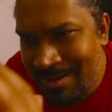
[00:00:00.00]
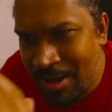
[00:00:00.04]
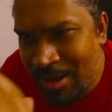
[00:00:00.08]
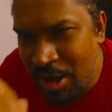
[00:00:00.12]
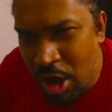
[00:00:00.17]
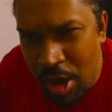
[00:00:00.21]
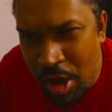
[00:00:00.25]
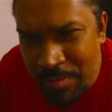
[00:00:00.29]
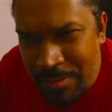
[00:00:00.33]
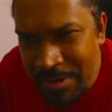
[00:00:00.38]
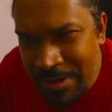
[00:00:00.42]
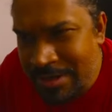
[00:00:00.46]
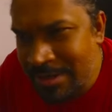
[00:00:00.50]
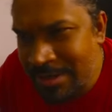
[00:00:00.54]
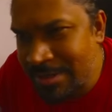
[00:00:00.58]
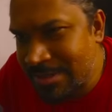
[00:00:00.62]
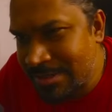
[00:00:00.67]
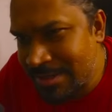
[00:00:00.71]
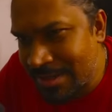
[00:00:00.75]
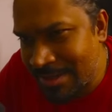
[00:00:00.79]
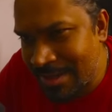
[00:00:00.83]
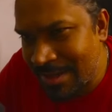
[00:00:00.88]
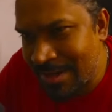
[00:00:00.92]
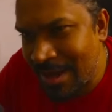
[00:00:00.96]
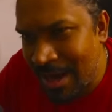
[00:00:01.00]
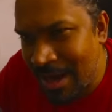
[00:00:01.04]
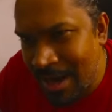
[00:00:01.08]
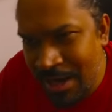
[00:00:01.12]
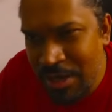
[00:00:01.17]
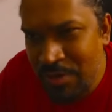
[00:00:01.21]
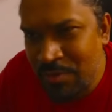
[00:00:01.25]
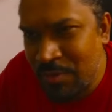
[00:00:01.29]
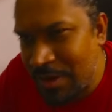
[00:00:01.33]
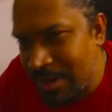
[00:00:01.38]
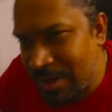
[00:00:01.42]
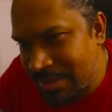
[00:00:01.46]
how many digits are there.
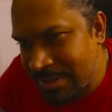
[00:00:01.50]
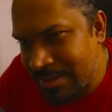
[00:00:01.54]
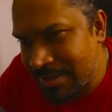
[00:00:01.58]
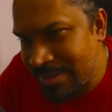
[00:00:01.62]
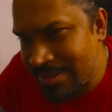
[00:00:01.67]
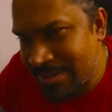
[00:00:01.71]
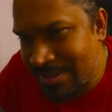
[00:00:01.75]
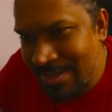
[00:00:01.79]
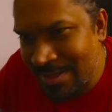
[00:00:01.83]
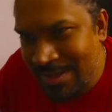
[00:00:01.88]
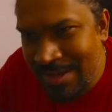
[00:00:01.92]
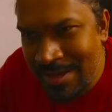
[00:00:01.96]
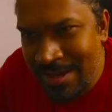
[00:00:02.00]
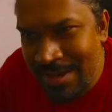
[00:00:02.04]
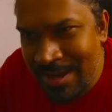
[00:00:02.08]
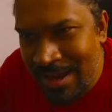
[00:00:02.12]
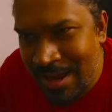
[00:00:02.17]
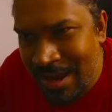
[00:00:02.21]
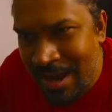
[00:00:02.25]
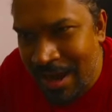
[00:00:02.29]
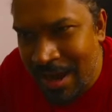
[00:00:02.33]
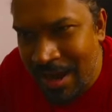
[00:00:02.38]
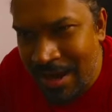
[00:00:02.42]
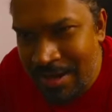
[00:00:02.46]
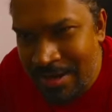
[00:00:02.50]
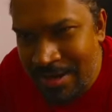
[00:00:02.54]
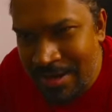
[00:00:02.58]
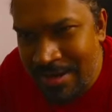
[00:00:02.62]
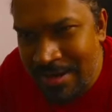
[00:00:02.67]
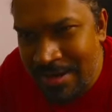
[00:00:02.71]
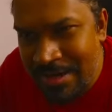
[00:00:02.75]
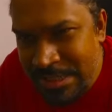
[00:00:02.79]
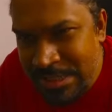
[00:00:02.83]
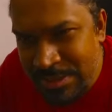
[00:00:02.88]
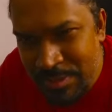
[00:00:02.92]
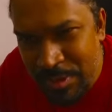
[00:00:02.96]
101 digits, 100
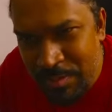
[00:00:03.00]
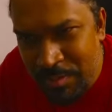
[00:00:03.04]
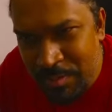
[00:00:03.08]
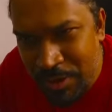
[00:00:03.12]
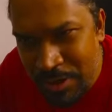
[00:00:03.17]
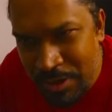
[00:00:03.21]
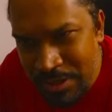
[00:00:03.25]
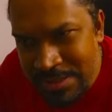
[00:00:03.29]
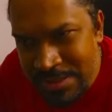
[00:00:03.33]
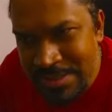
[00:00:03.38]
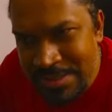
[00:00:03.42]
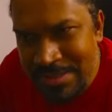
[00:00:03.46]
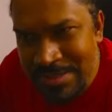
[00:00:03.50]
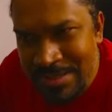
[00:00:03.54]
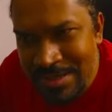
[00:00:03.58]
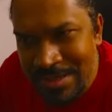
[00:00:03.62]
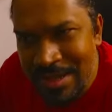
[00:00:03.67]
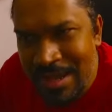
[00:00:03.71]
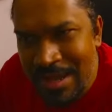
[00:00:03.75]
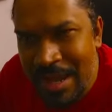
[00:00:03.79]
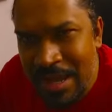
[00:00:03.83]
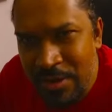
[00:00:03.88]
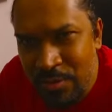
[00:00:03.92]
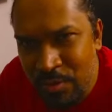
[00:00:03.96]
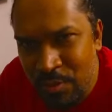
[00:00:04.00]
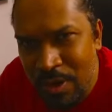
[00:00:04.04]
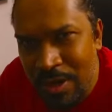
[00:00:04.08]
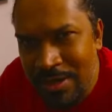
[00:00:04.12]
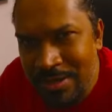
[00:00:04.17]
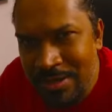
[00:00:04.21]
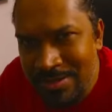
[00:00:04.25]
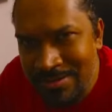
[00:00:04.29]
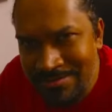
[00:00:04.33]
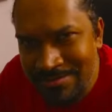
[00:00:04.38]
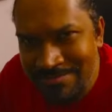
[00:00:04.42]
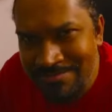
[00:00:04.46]
decimal points, and
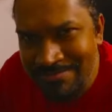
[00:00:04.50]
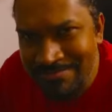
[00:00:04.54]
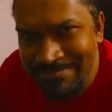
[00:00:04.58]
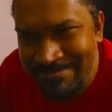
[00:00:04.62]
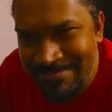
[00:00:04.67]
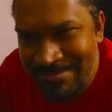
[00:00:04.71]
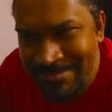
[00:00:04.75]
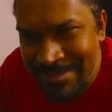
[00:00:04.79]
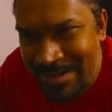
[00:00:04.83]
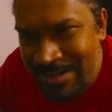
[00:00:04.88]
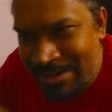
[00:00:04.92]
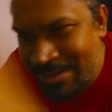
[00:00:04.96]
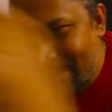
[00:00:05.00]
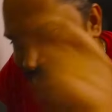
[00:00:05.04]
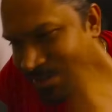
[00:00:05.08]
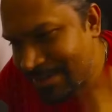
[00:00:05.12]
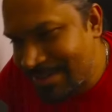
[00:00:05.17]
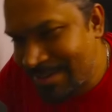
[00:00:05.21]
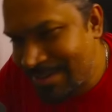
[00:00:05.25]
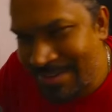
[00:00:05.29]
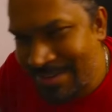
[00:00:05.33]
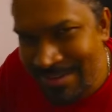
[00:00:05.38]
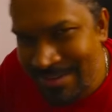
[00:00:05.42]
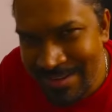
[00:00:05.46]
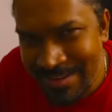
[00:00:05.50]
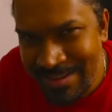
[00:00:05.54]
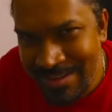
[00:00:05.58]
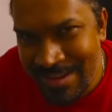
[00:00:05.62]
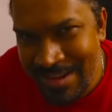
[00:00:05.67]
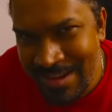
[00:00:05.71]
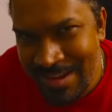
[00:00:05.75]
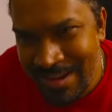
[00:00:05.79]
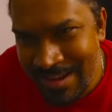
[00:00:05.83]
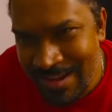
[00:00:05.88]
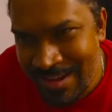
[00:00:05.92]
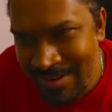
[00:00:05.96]
1 digit
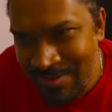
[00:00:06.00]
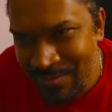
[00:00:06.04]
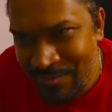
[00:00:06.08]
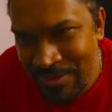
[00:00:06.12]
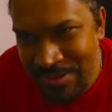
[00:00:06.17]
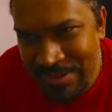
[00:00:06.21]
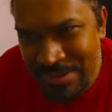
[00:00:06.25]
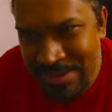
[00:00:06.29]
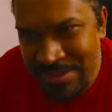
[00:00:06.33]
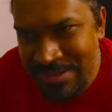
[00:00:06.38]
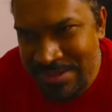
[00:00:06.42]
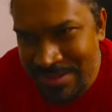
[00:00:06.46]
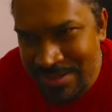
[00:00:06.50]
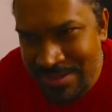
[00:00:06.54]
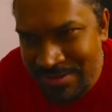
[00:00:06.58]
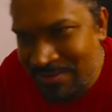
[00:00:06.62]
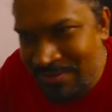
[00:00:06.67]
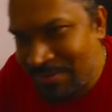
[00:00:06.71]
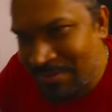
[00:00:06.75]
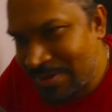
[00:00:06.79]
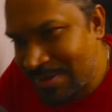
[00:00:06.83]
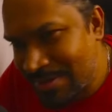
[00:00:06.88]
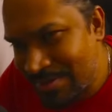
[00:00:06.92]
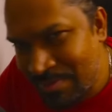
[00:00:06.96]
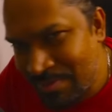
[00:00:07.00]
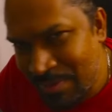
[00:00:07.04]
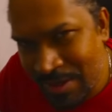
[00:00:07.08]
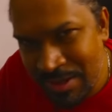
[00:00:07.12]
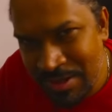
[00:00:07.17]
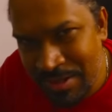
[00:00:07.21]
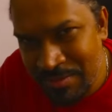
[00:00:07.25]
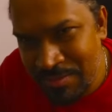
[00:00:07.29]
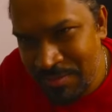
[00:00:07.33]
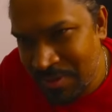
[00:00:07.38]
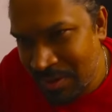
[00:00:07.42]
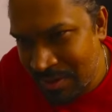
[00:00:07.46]
which is
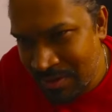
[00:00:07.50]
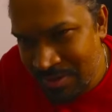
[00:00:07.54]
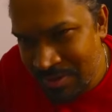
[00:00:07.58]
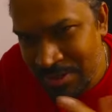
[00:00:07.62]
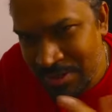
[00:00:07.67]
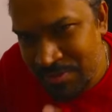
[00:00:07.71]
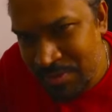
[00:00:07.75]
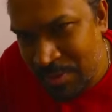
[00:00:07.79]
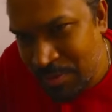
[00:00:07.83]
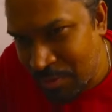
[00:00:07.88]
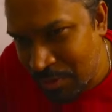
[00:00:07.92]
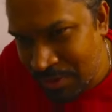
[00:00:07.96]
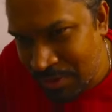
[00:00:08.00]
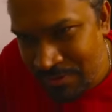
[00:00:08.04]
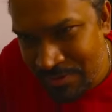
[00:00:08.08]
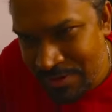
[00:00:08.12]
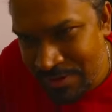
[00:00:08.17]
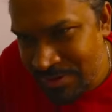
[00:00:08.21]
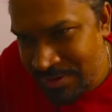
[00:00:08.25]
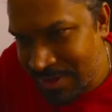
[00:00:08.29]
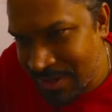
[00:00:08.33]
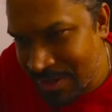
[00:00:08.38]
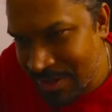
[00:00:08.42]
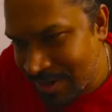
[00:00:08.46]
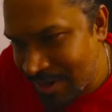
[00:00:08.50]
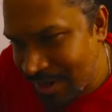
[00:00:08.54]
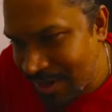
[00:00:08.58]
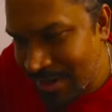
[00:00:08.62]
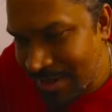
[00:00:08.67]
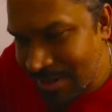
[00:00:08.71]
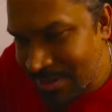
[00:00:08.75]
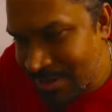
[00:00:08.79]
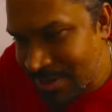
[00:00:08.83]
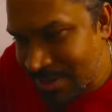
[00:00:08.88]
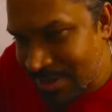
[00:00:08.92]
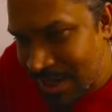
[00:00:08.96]
behind decimal point, which is here, right?
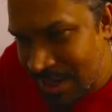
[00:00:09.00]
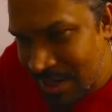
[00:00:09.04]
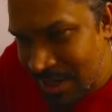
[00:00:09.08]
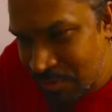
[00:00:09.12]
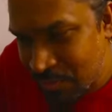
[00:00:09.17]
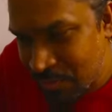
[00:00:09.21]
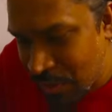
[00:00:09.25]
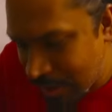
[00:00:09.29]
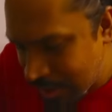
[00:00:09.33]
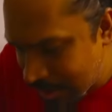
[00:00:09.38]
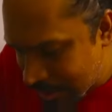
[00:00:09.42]
It says 101.